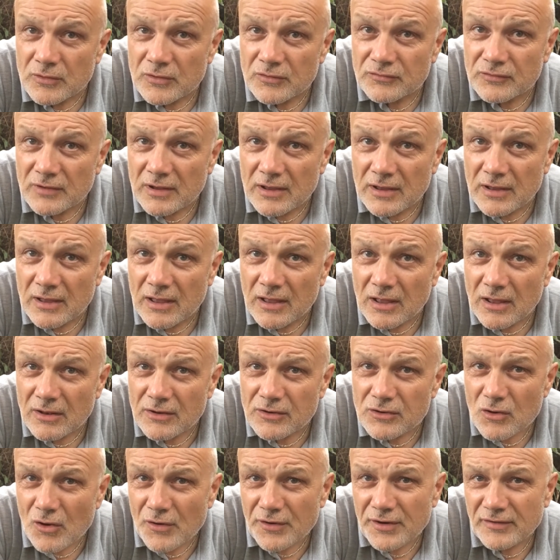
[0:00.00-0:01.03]
as,
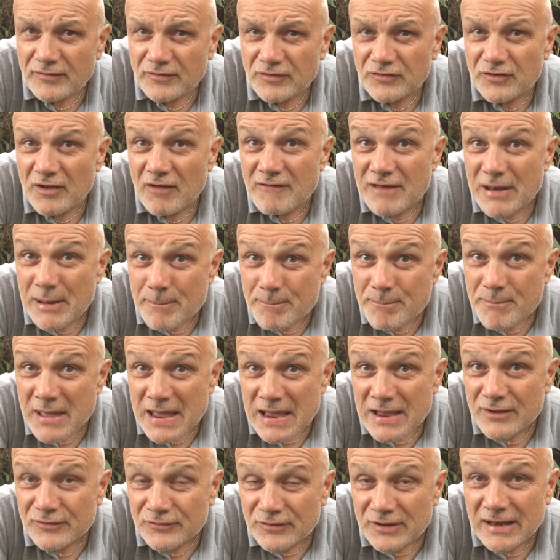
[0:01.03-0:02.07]
not necessarily
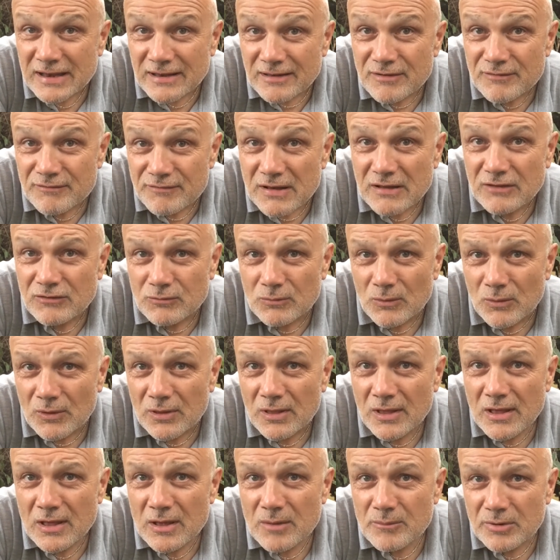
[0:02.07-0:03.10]
me as an individual,
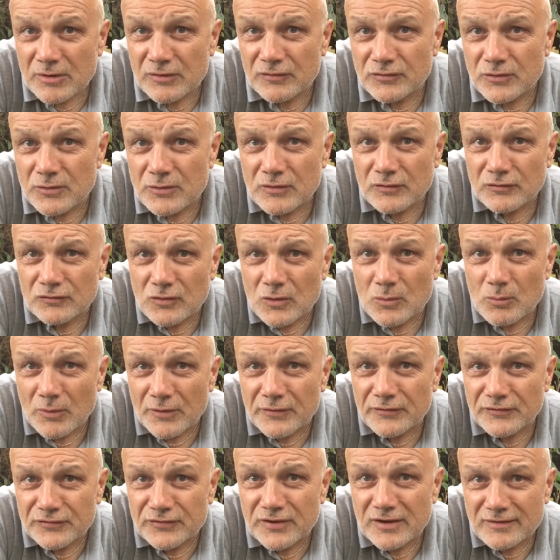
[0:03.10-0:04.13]
but as soon as
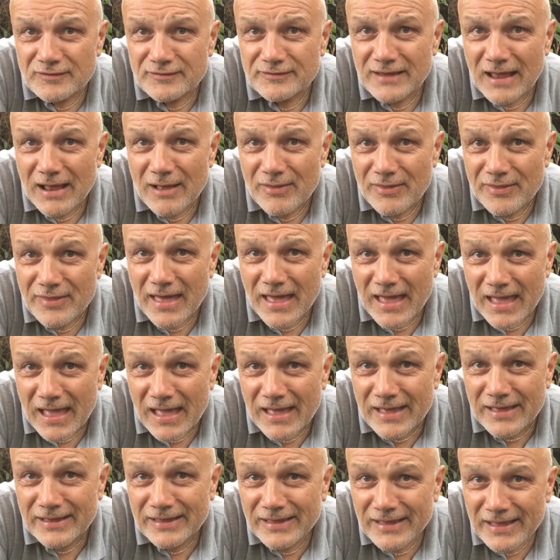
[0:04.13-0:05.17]
someone sits down there,
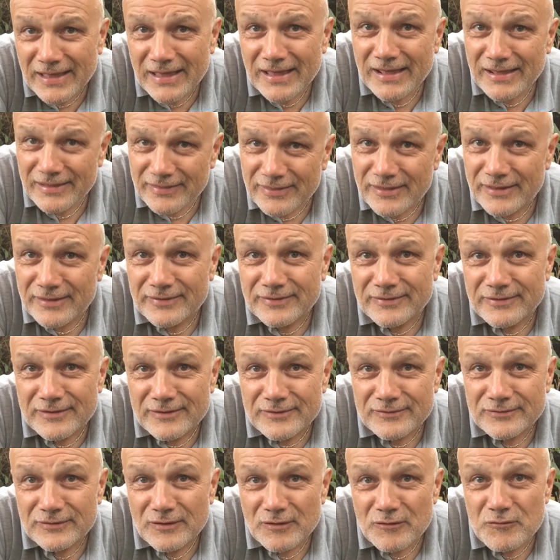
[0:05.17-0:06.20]
that
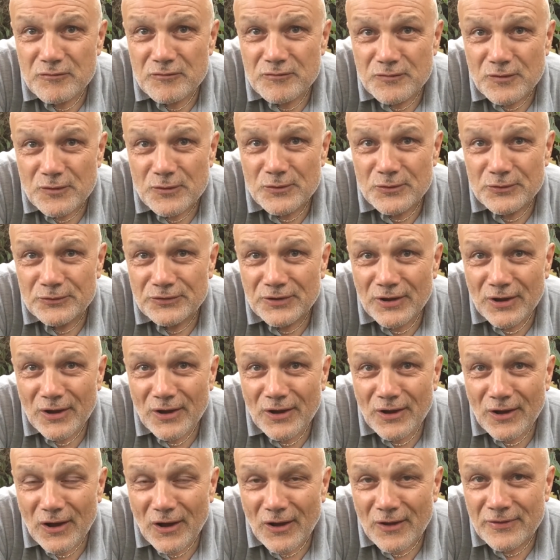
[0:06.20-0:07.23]
there's food
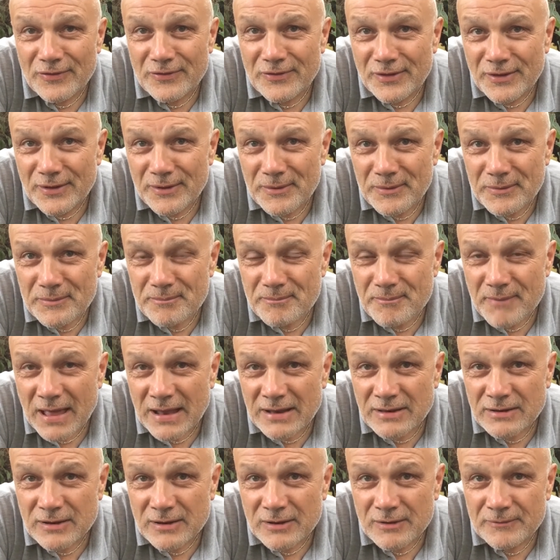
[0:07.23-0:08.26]
on the
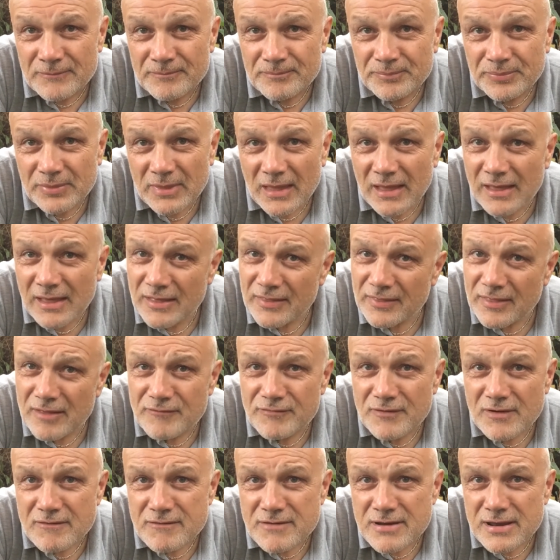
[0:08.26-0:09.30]
menu. They're
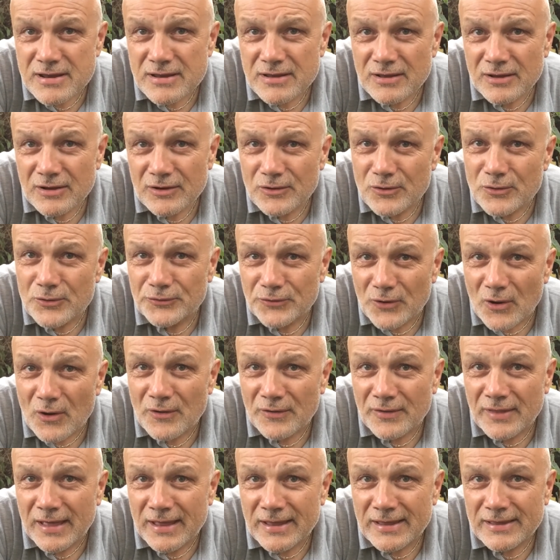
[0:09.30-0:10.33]
very good,
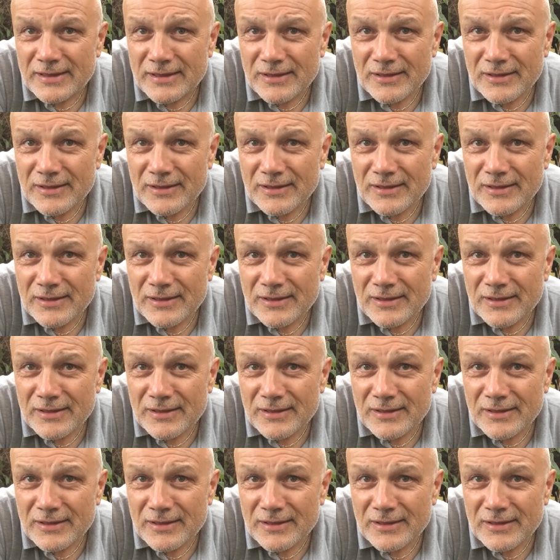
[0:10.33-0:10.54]
aren't they?